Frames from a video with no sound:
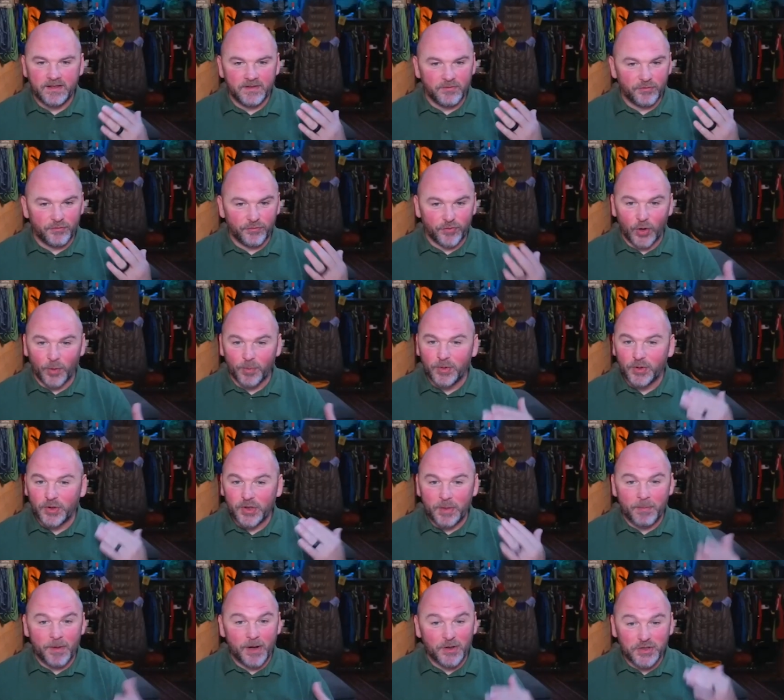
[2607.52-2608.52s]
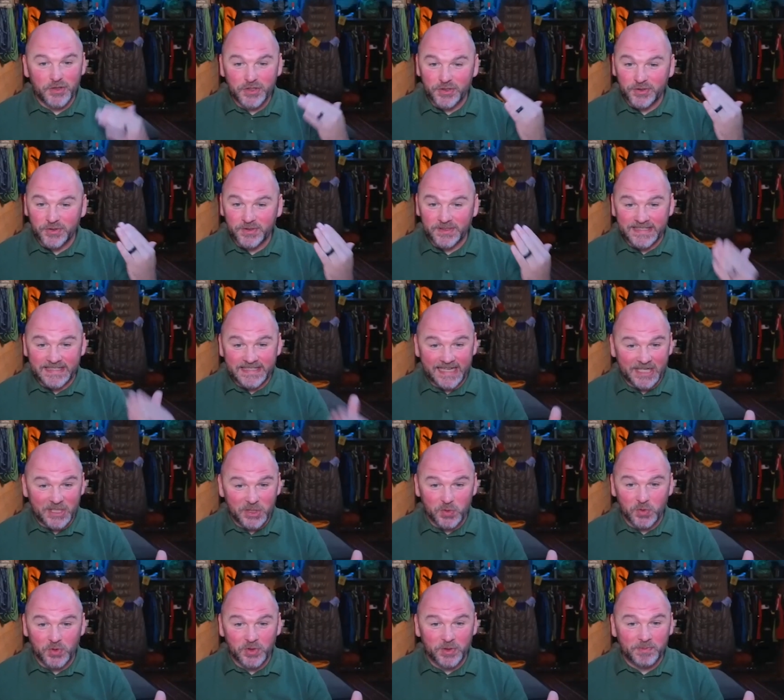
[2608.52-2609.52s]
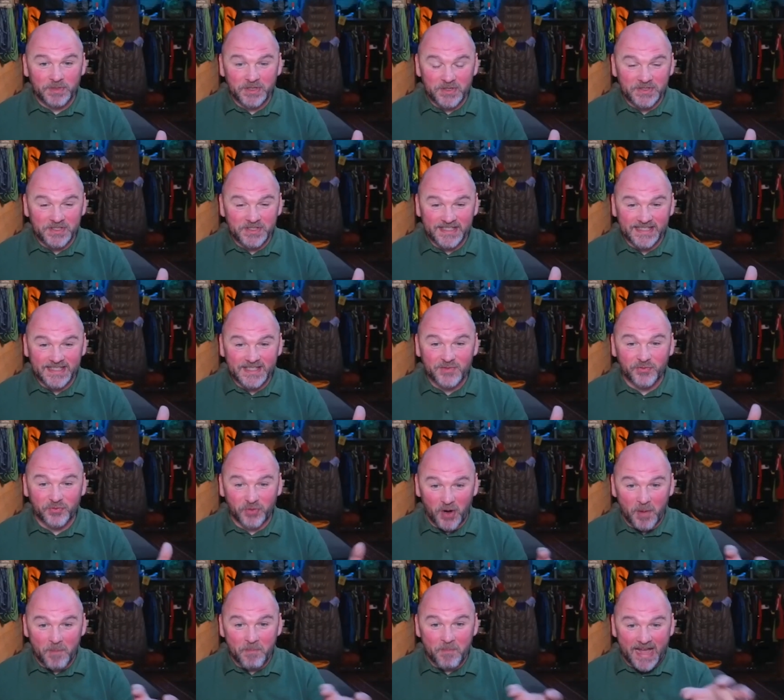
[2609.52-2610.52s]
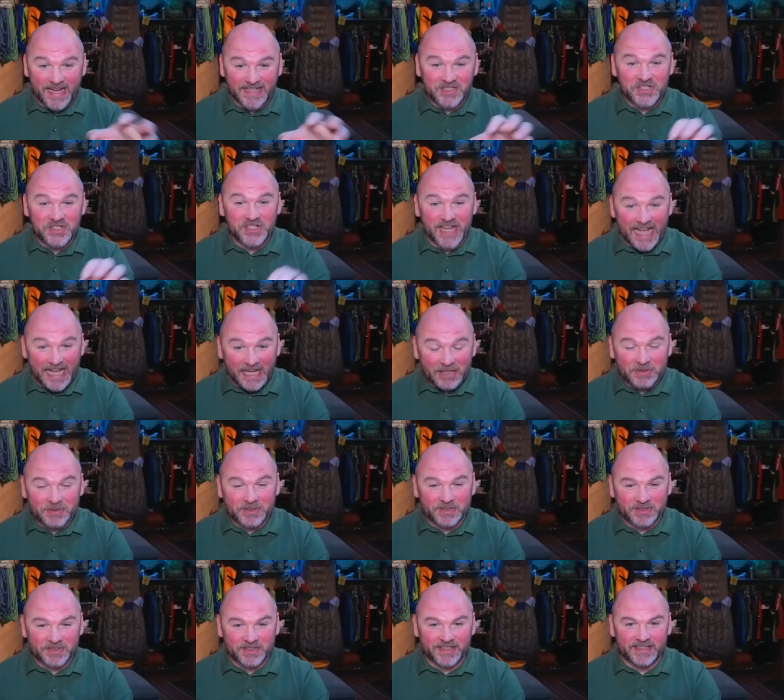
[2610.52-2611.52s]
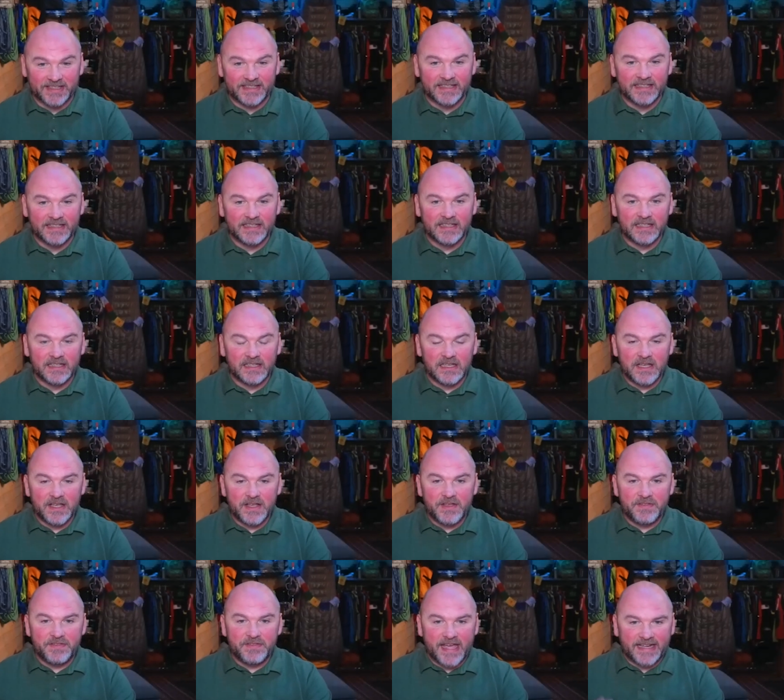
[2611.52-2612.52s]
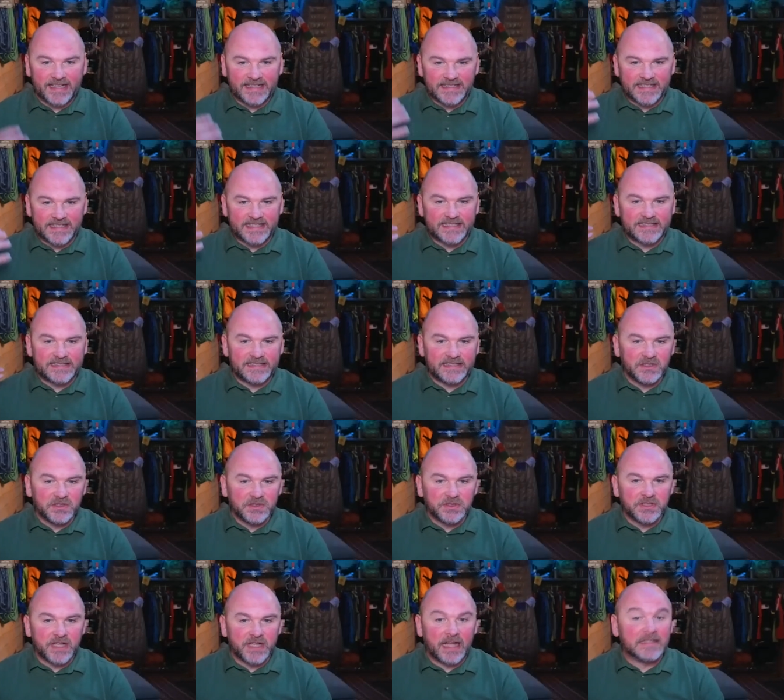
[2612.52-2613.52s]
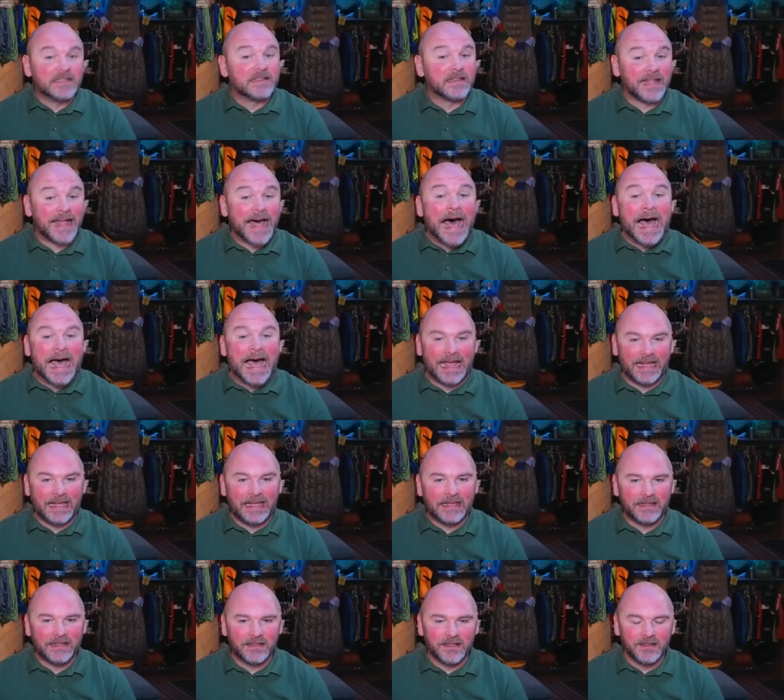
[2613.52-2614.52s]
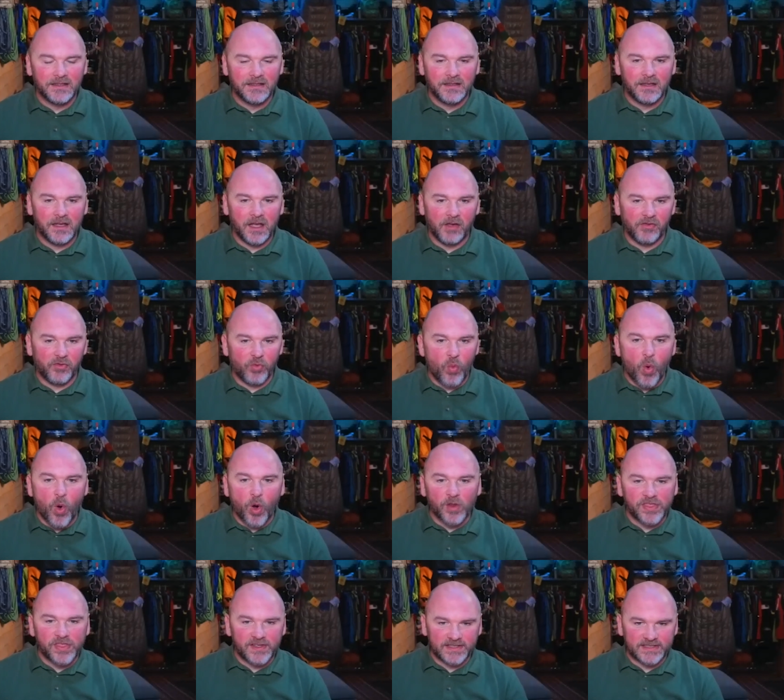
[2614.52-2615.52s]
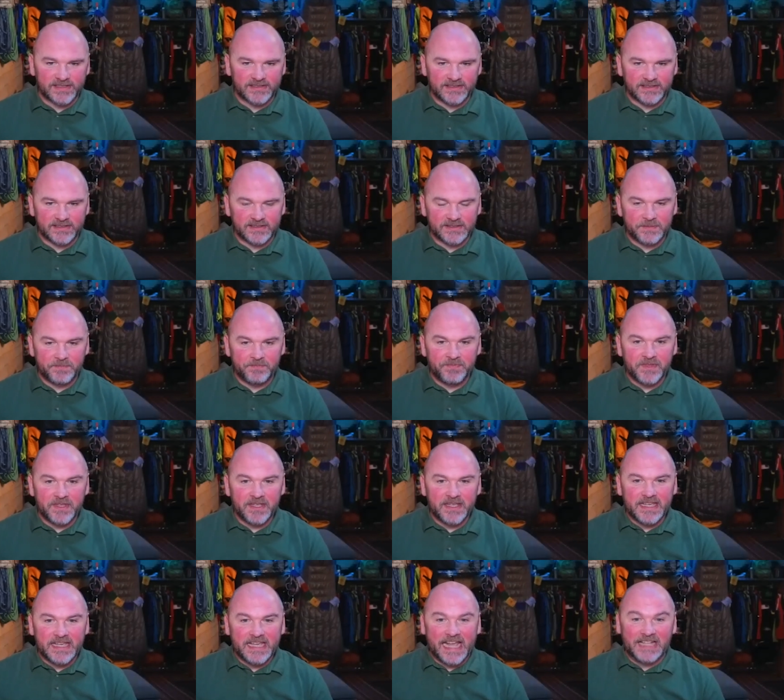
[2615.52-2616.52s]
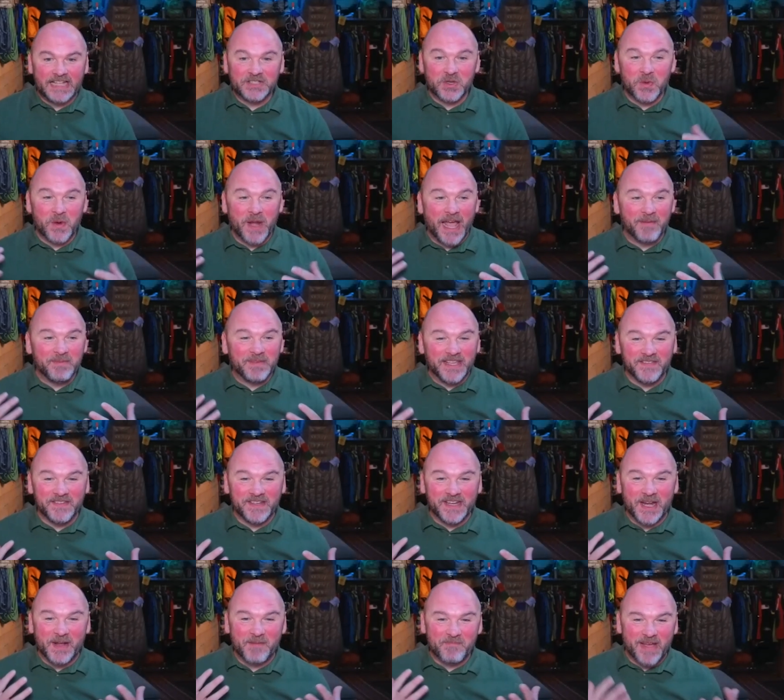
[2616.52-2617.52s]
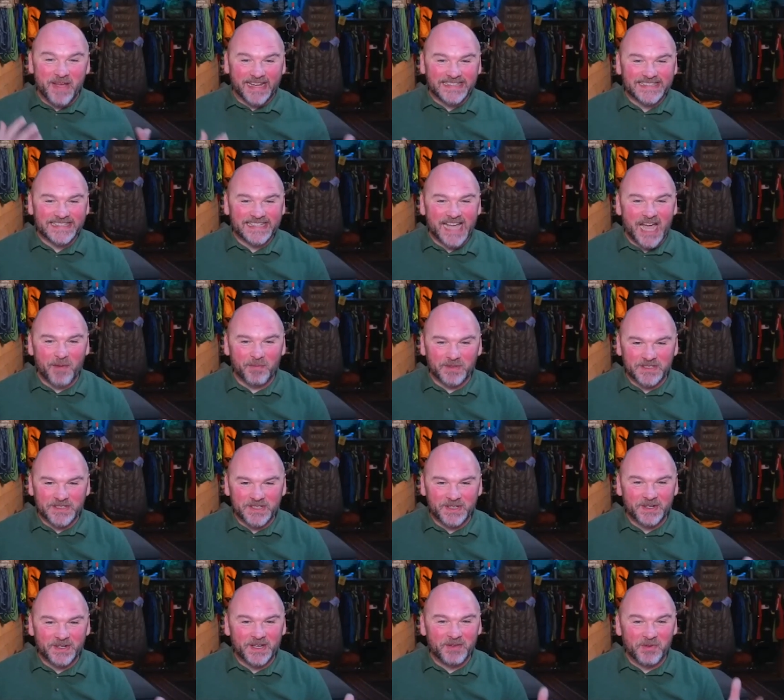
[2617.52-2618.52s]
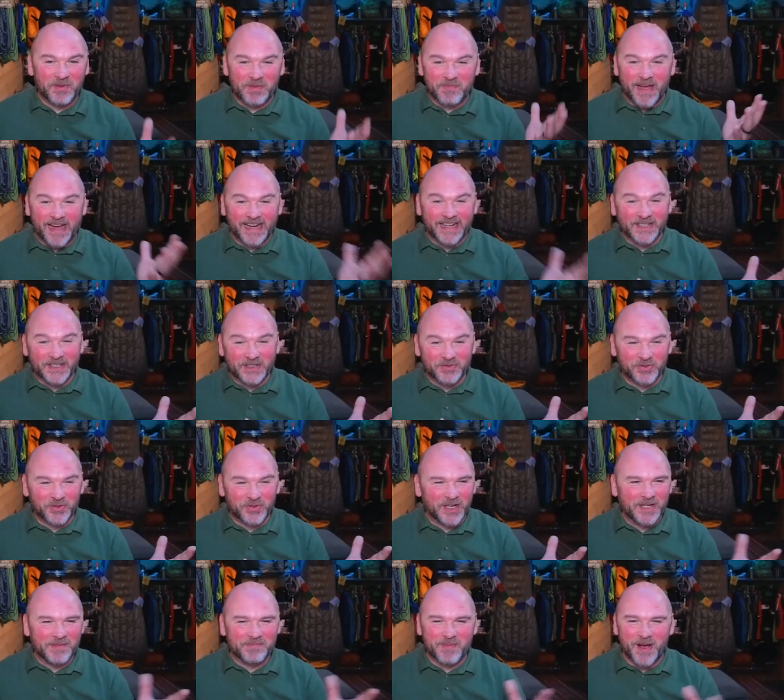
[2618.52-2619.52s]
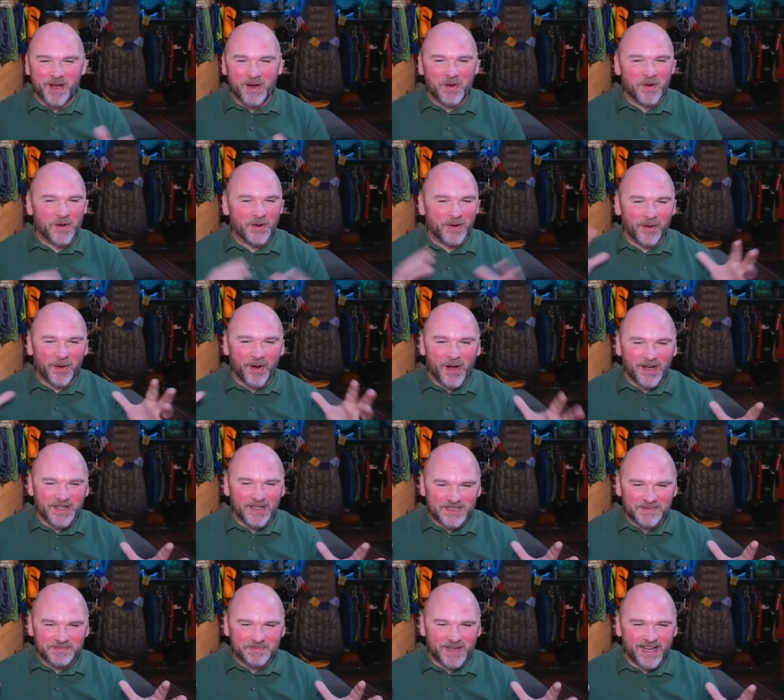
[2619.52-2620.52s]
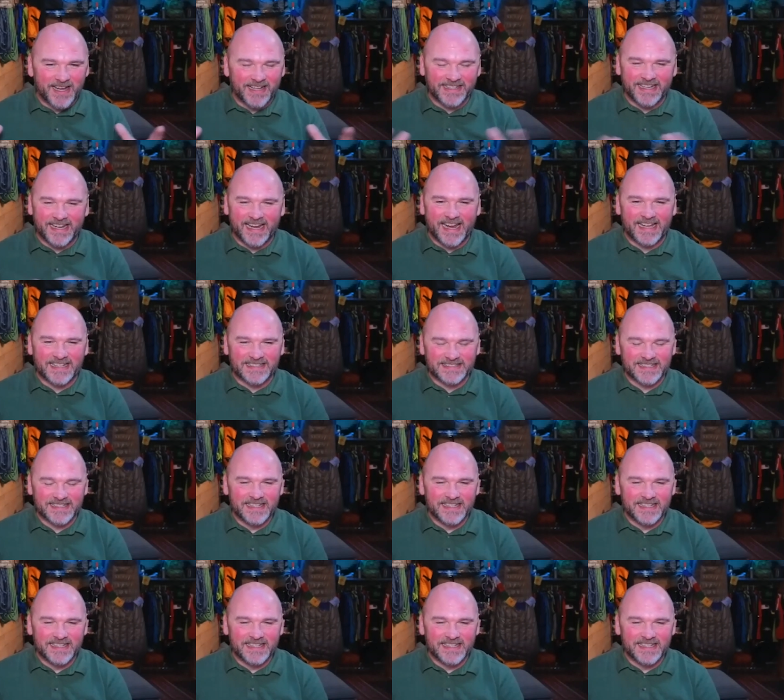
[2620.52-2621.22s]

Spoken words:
verbal, emotional, and sexual abuses from my childhood that instilled a lie of worthlessness. And so when I'm given an amazing opportunity with my good friend Mo on her awesome podcast,